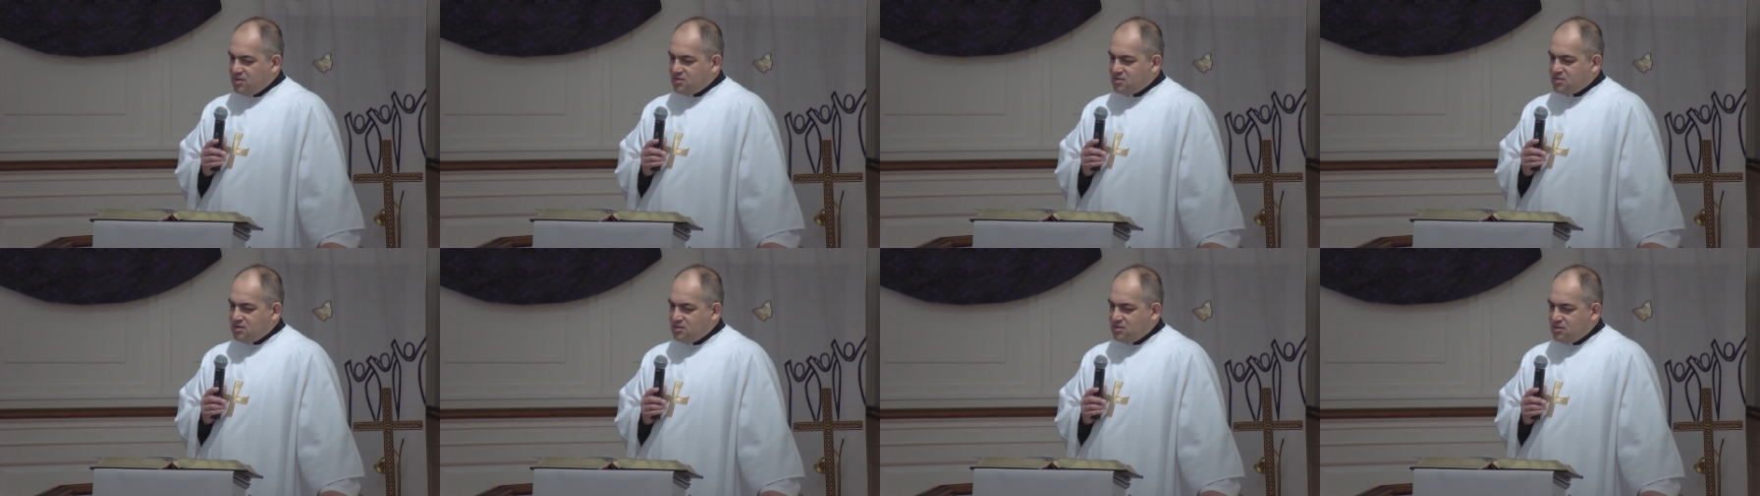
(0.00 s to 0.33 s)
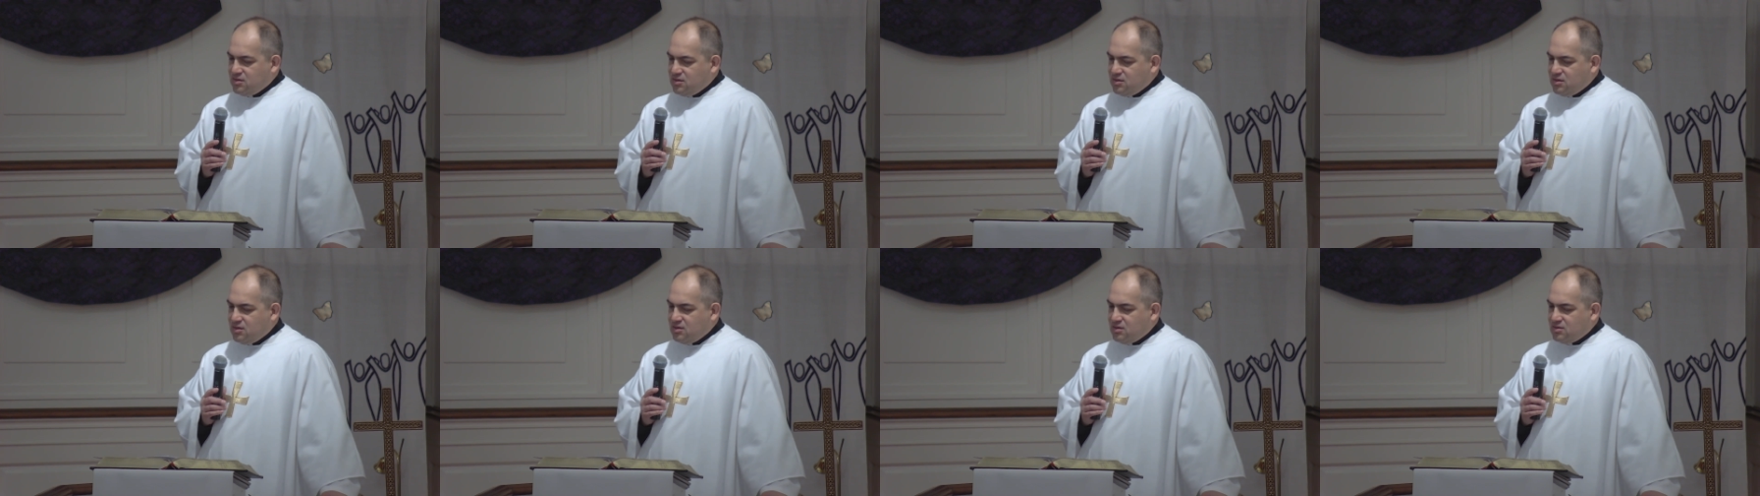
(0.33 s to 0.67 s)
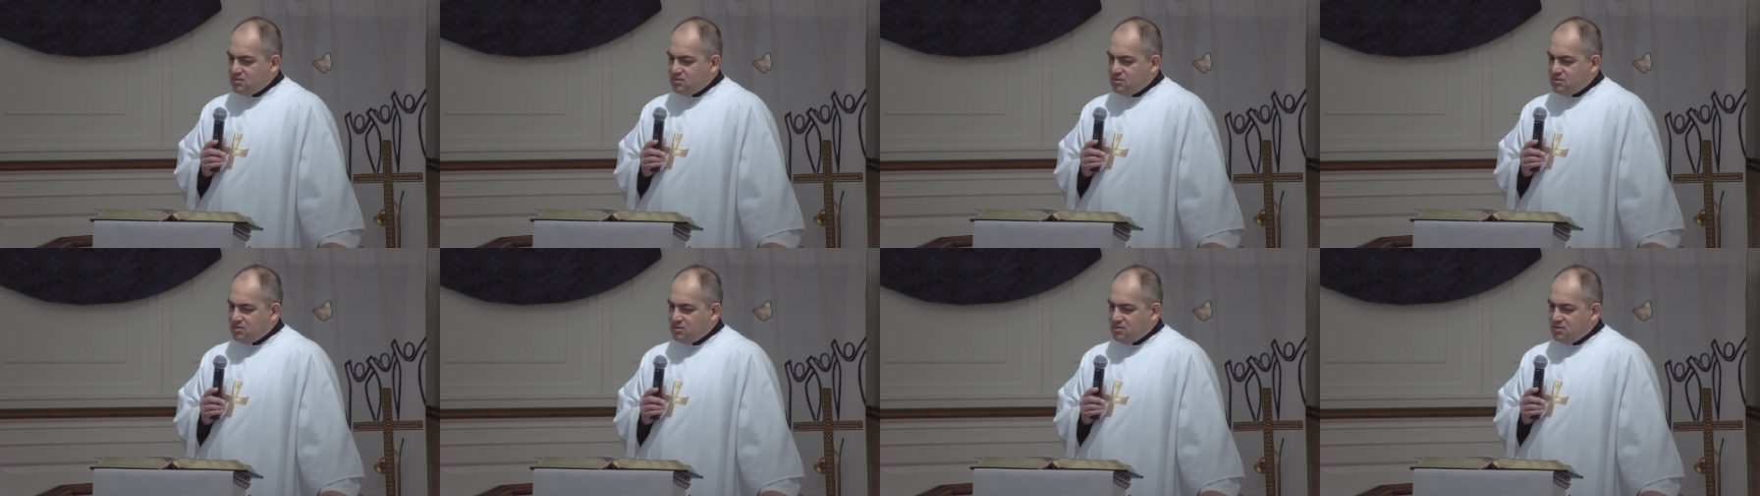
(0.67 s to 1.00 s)
I shall
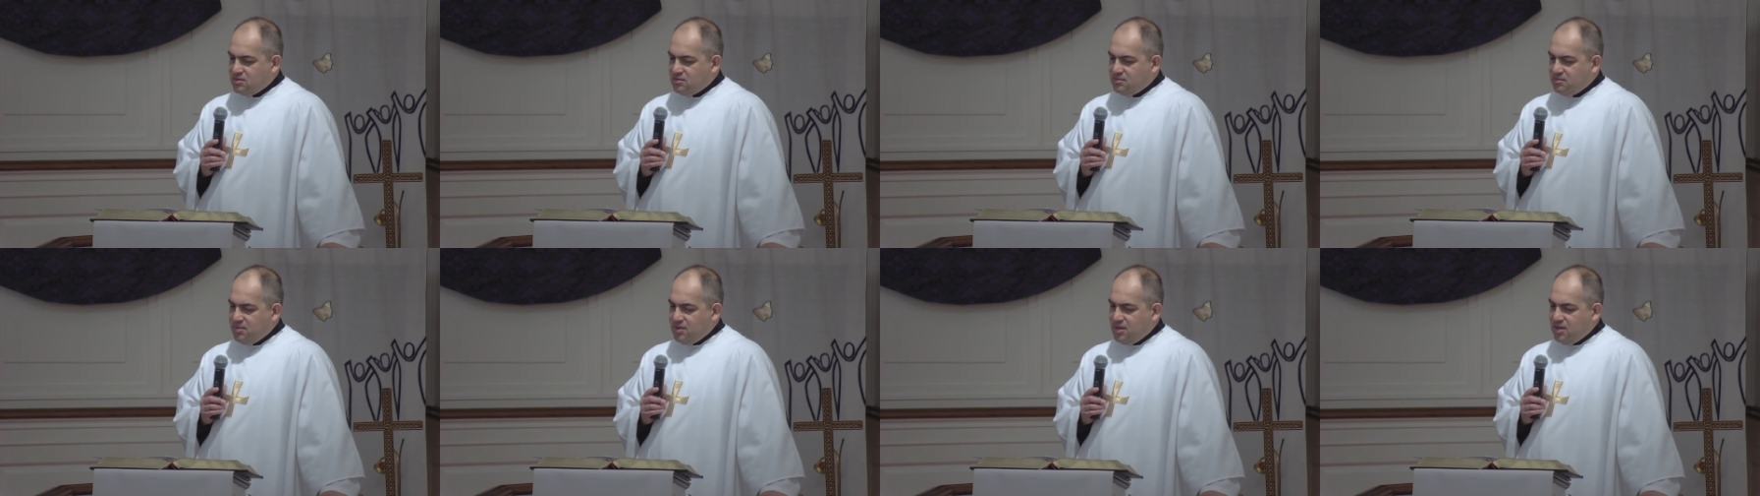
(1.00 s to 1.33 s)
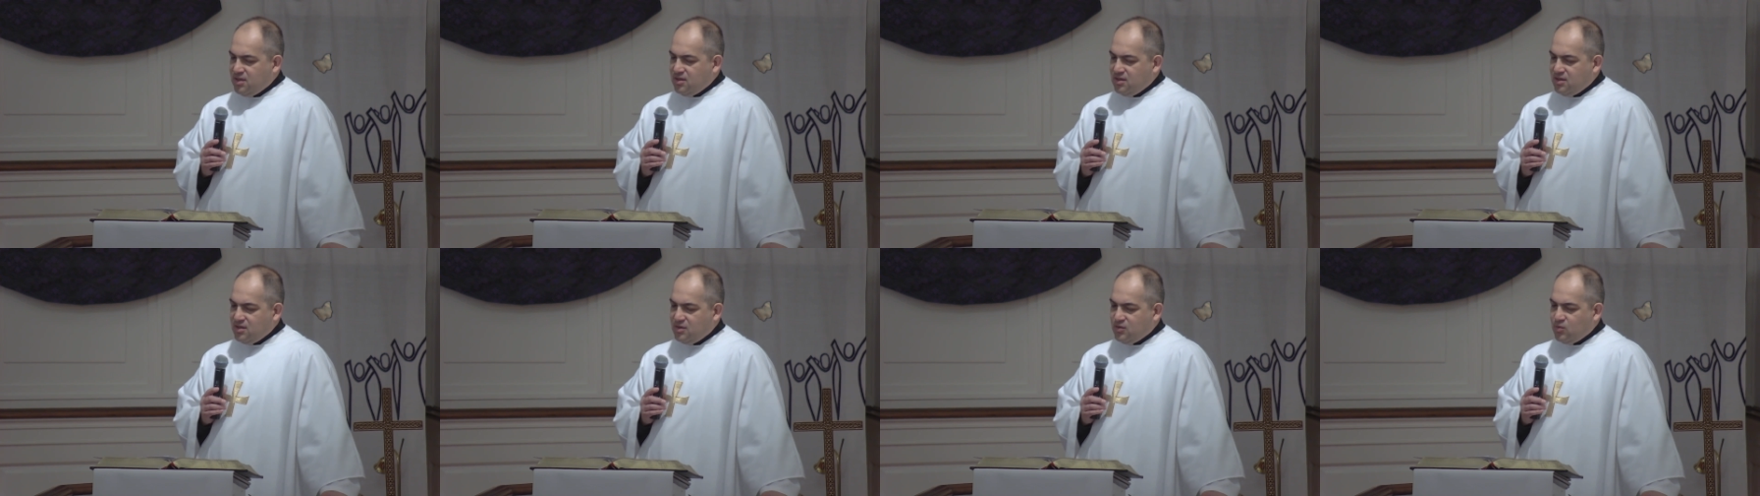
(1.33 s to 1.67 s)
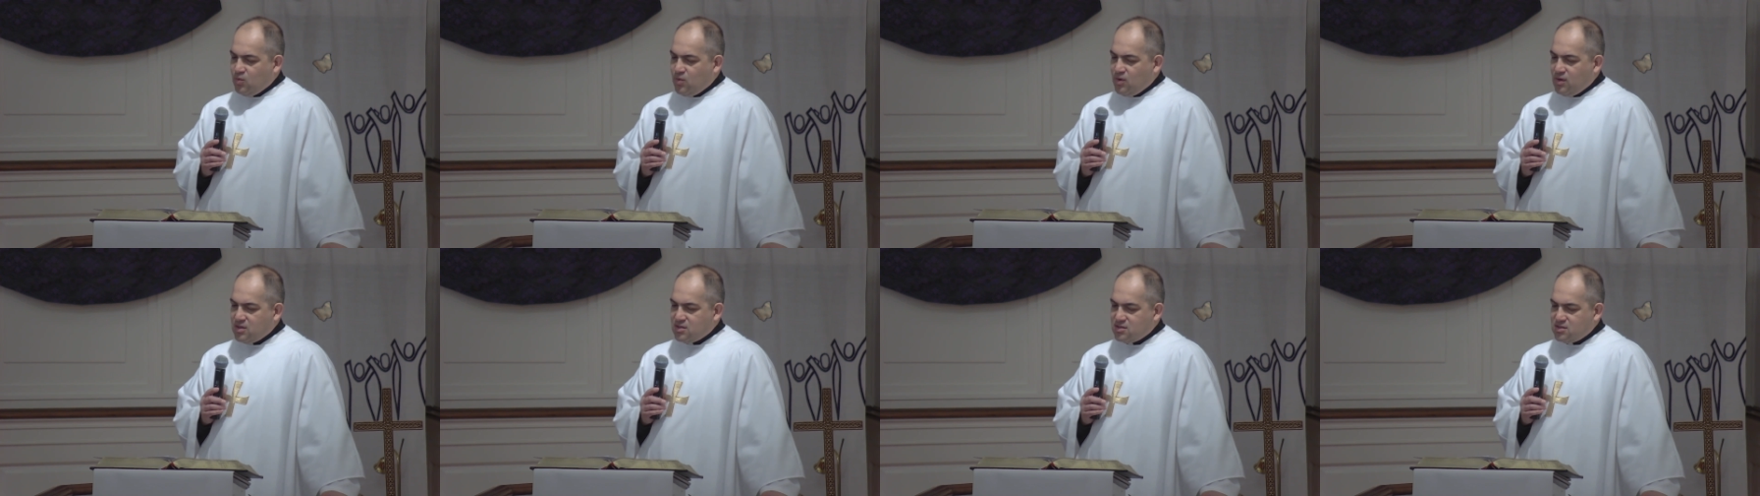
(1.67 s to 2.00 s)
not be
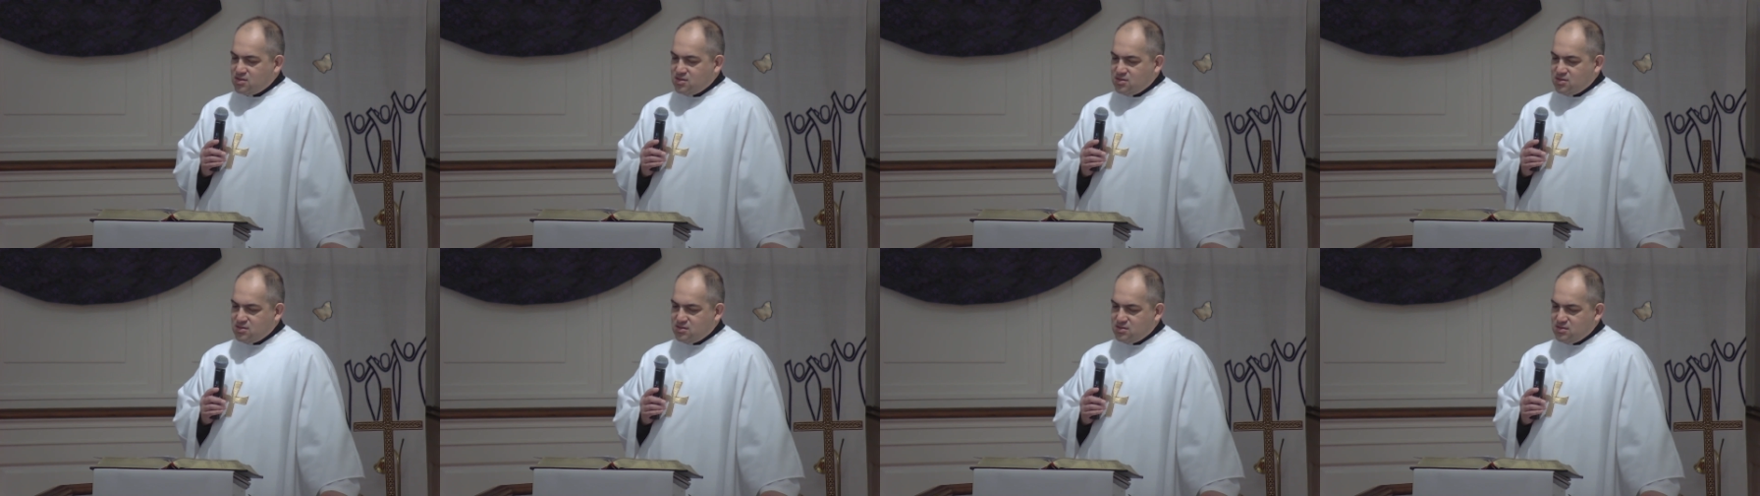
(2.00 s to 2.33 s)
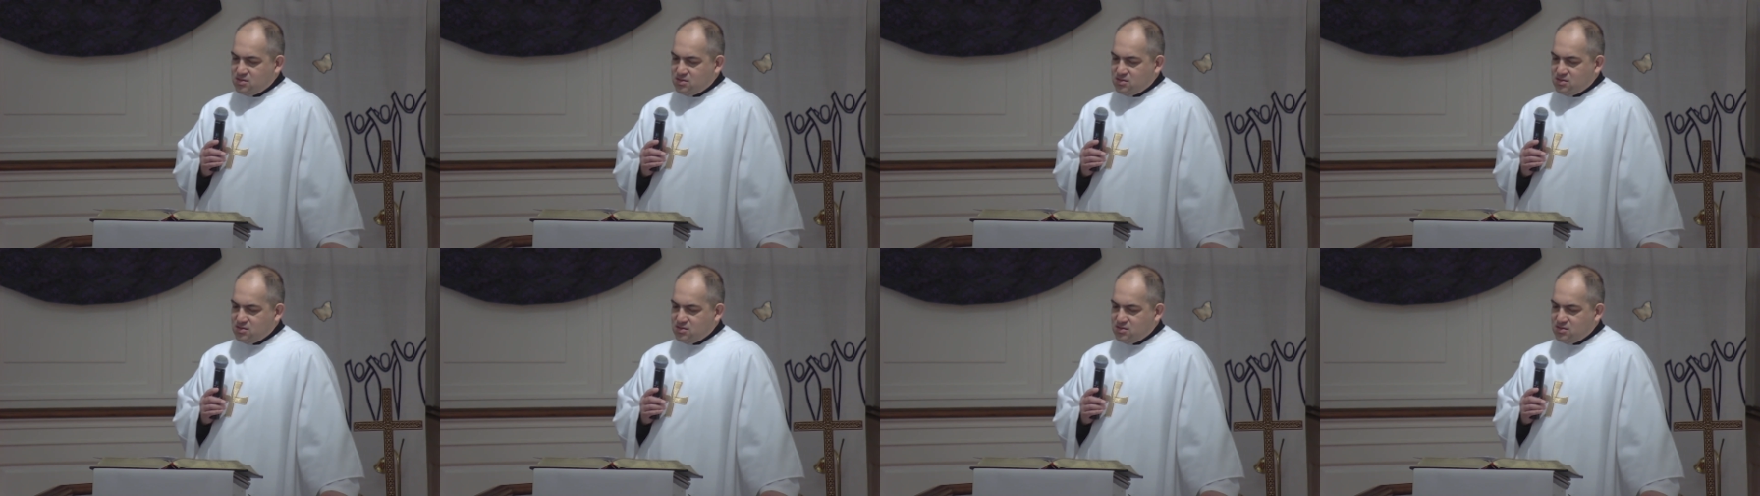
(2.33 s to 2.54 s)
in want.